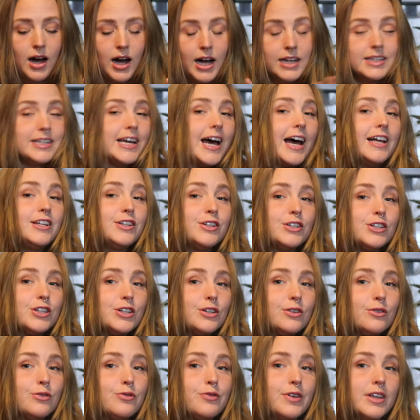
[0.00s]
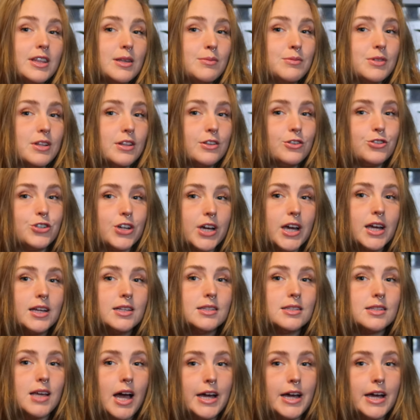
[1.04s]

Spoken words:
I tend to feed them to the chickens.